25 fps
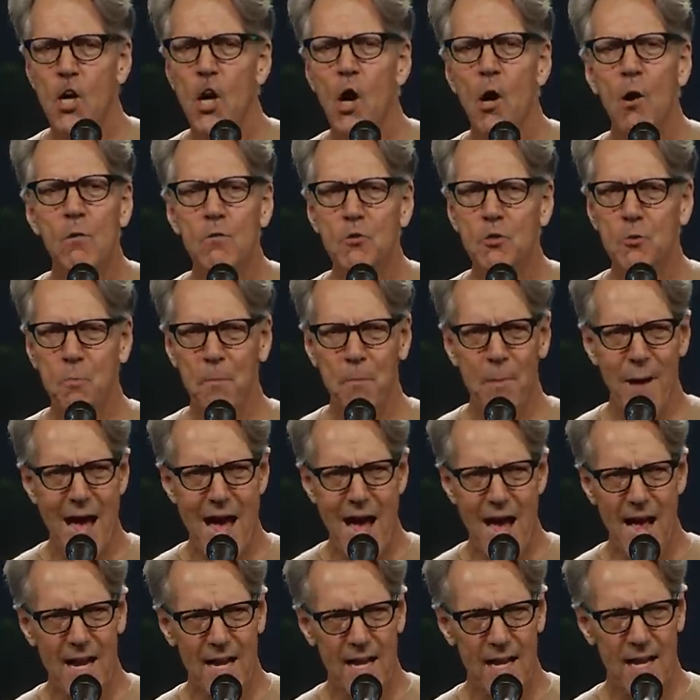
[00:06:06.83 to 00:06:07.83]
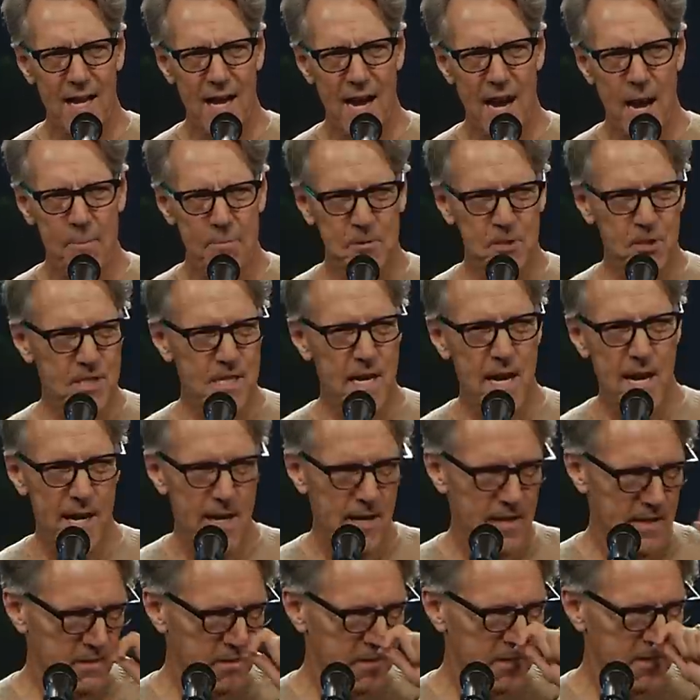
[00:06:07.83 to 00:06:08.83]
goes back
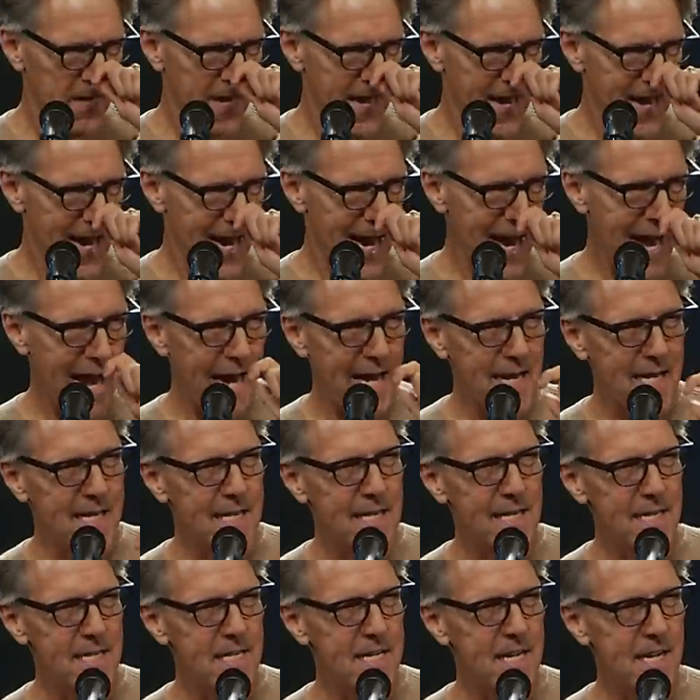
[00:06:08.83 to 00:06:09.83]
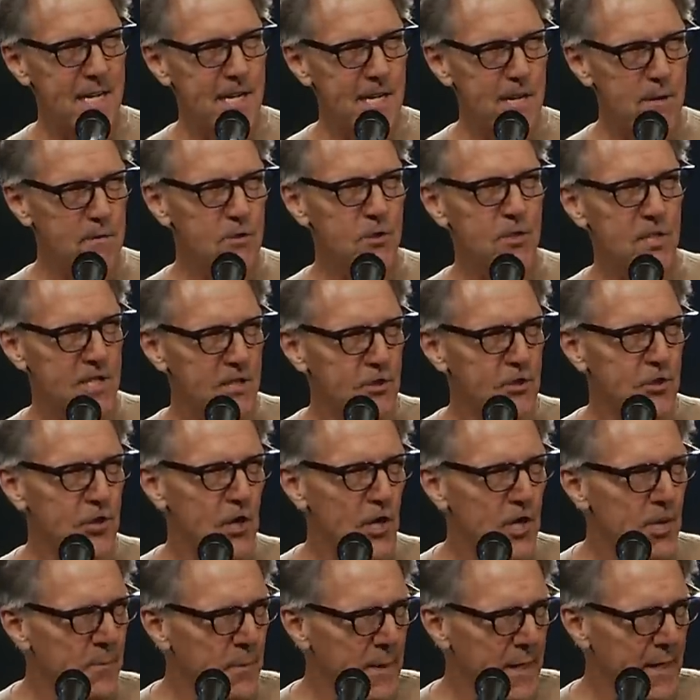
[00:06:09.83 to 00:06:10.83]
upstairs, and continues his
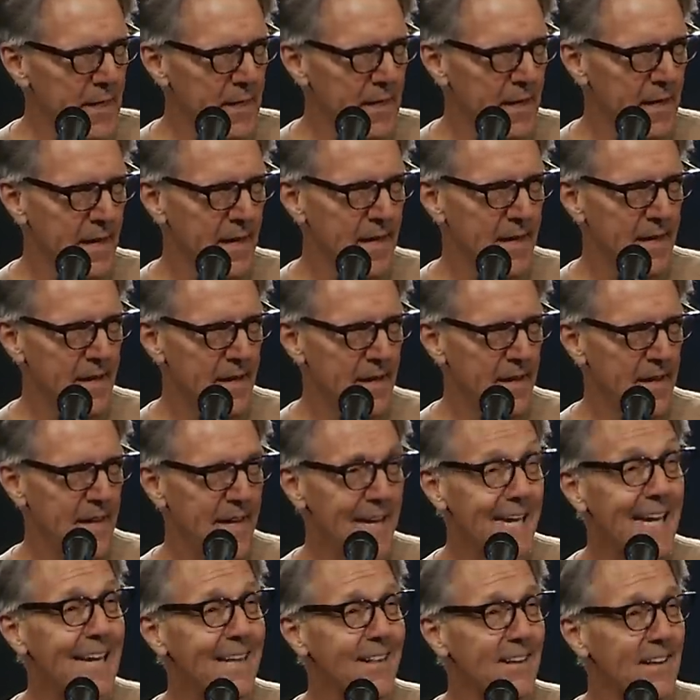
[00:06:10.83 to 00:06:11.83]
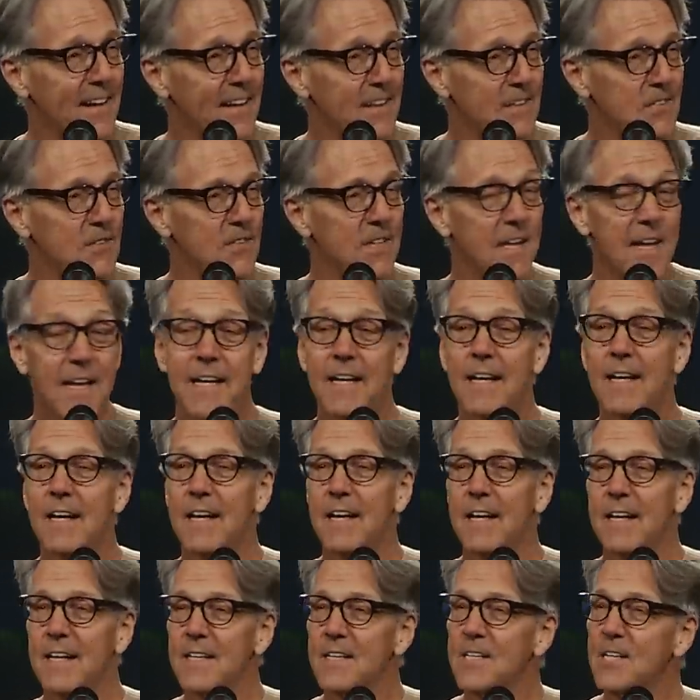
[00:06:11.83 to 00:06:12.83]
sermon. Get this,
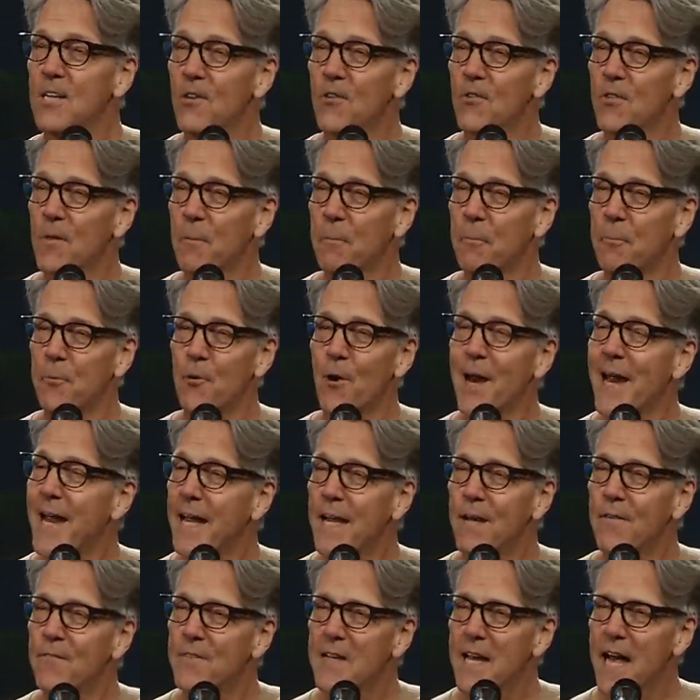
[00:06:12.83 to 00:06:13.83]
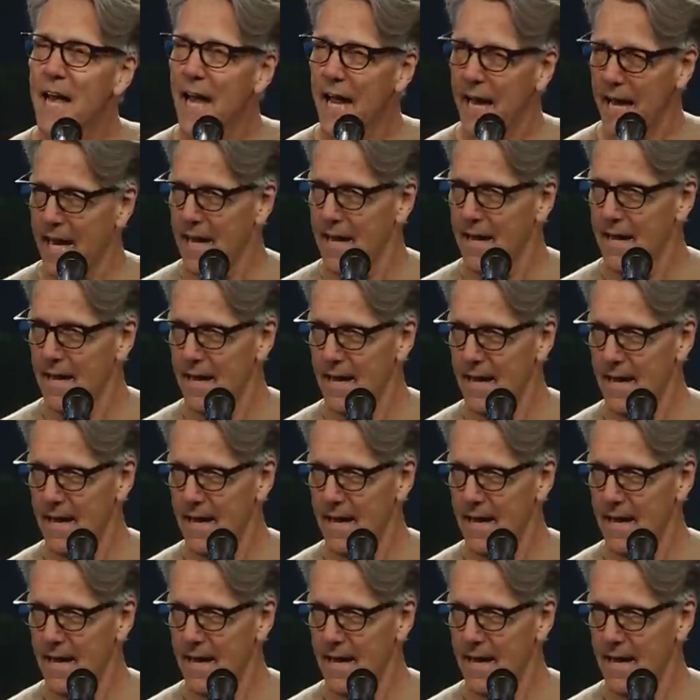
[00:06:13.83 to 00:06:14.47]
till the break of day.